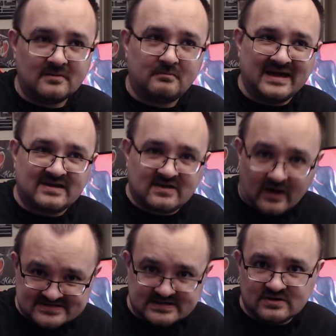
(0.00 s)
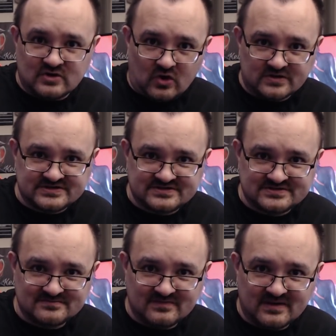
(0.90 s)
by cutting
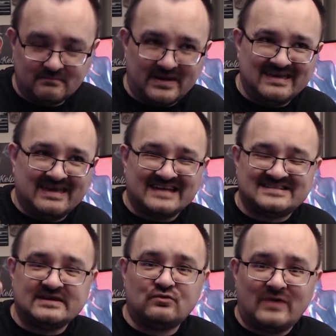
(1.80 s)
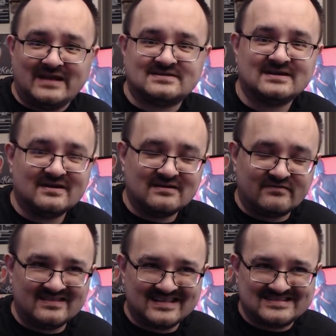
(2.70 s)
costs, by getting rid of
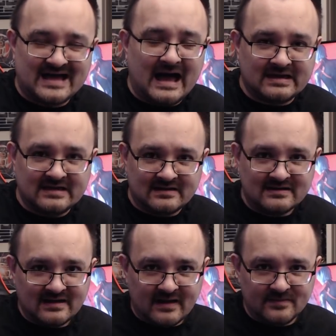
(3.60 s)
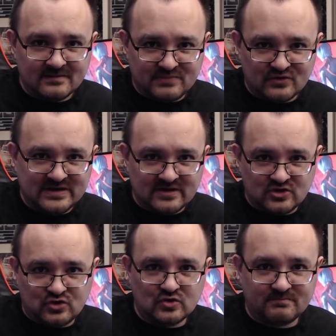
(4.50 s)
the Latakia and the Perique
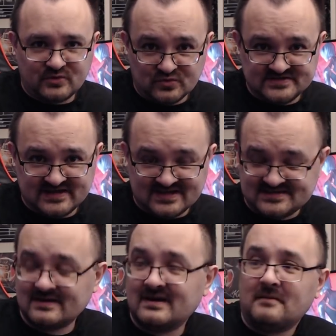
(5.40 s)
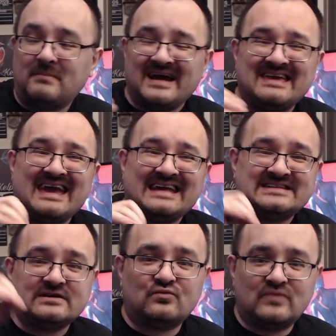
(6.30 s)
cure process, by
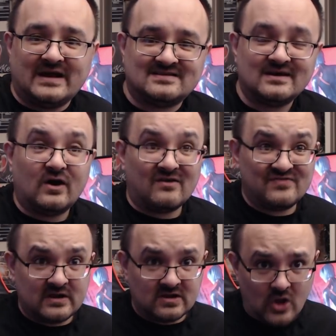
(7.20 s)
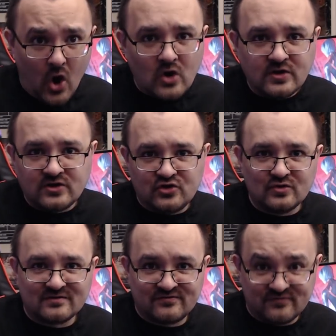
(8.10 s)
getting rid of the long
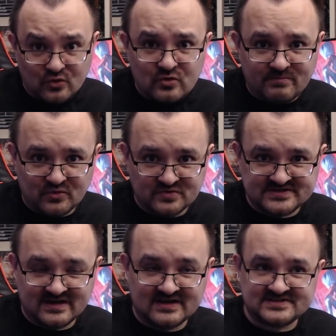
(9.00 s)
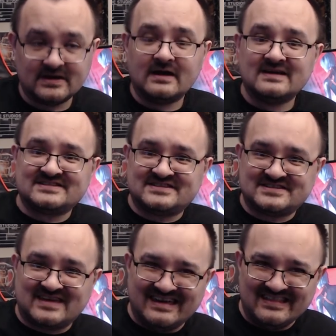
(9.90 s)
cure flu process,
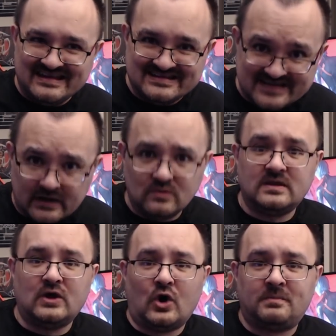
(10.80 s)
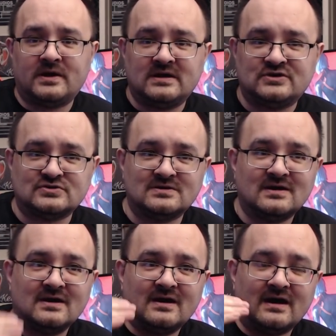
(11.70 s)
scaling down the operation
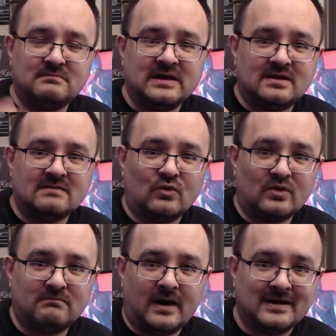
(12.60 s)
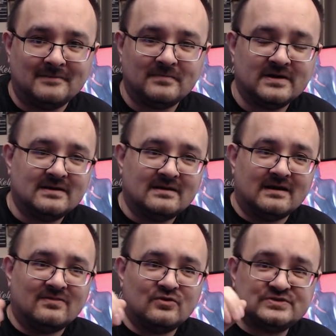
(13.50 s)
and making more money.
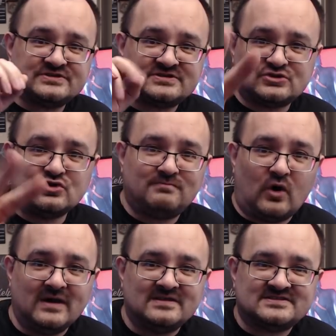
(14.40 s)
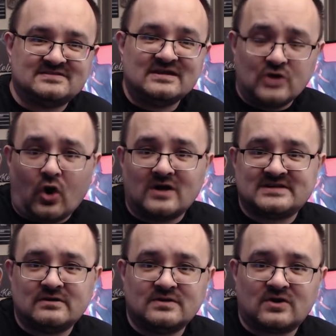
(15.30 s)
And those two points, they knocked
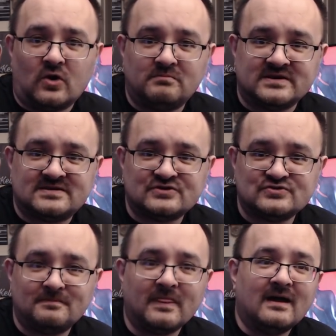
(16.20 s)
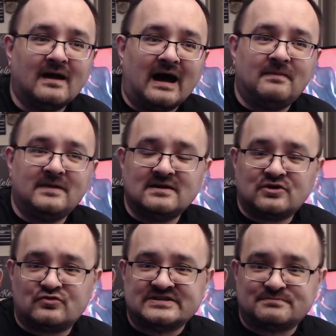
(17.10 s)
out the competition and they
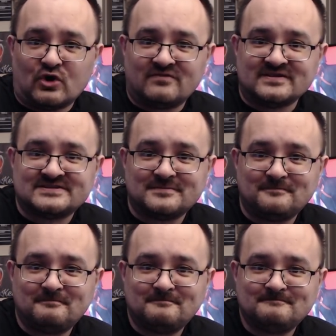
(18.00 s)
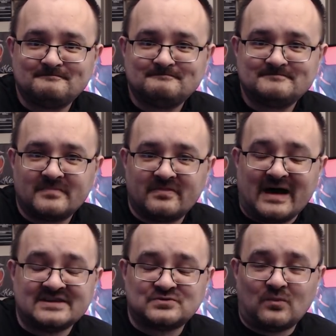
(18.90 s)
increased profits.
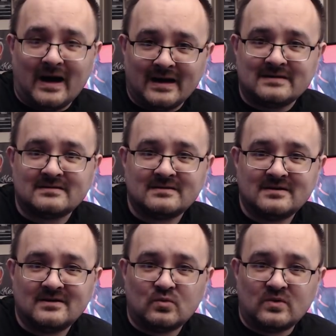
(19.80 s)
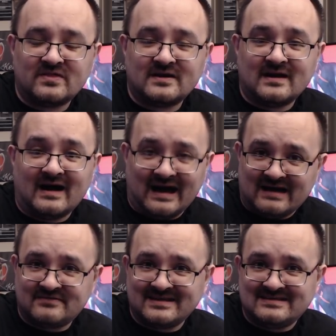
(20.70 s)
That's why, within
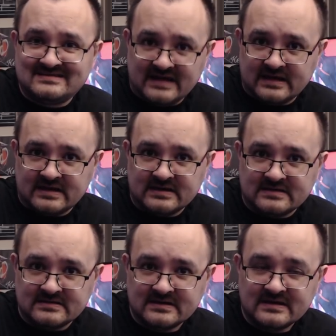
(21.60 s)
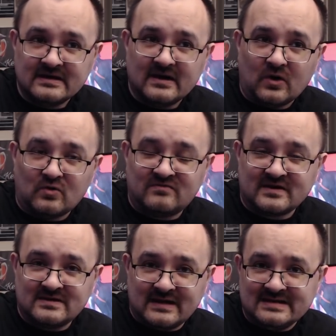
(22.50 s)
half a decade, over
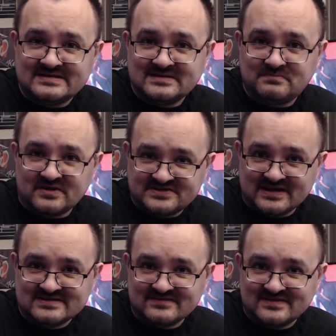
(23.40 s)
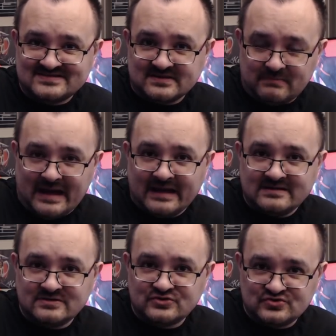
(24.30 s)
90% of the
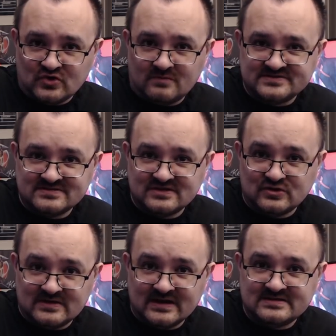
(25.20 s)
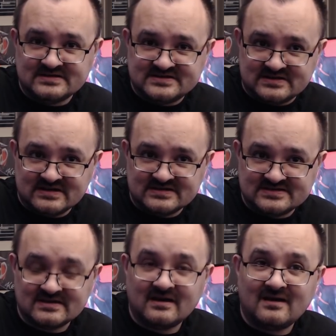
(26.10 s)
tobacconist shops in the United
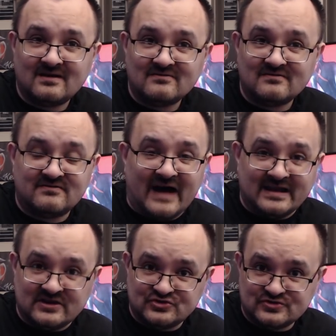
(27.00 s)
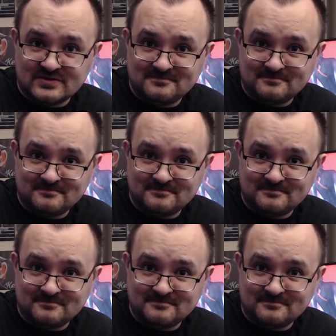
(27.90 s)
States vanished.